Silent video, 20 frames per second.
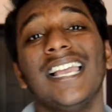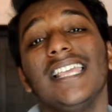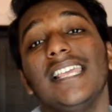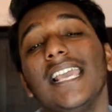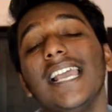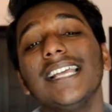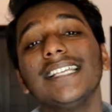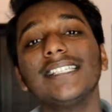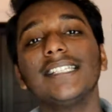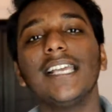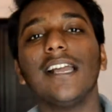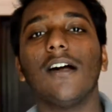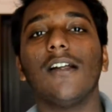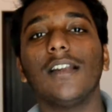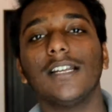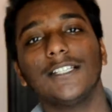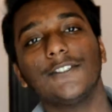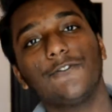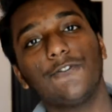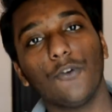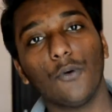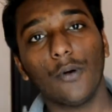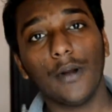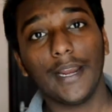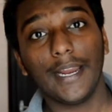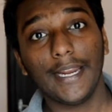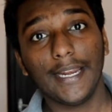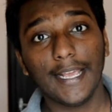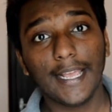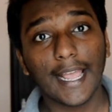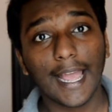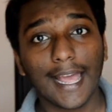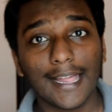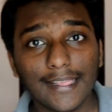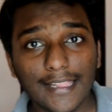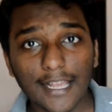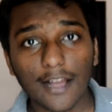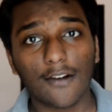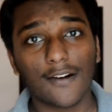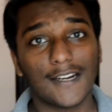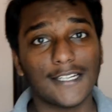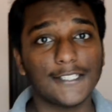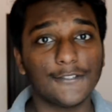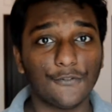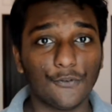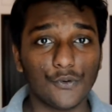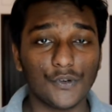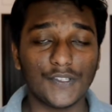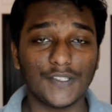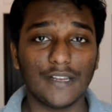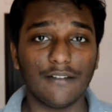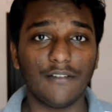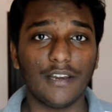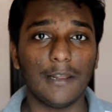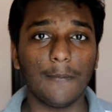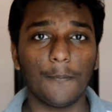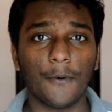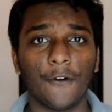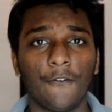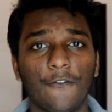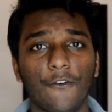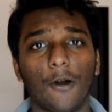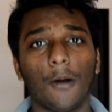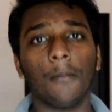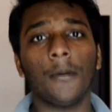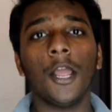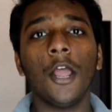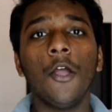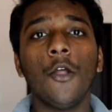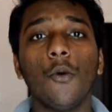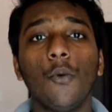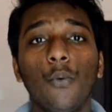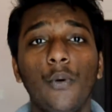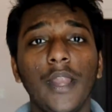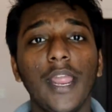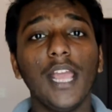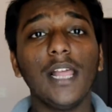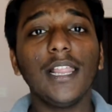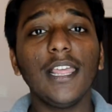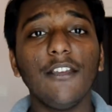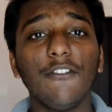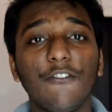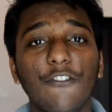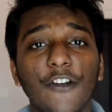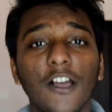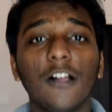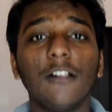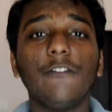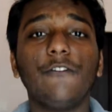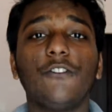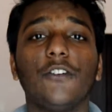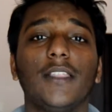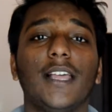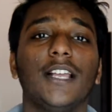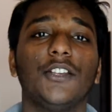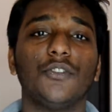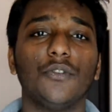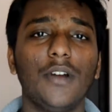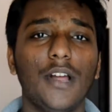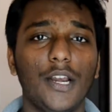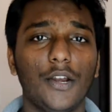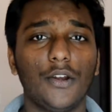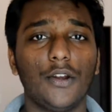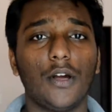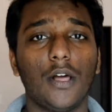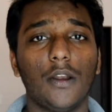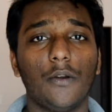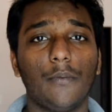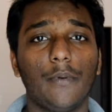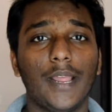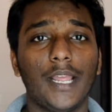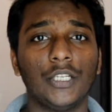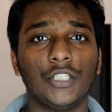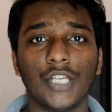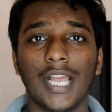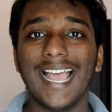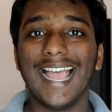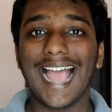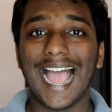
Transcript: Yes, the RX 480 and the RX 470 performed really well for that $200 range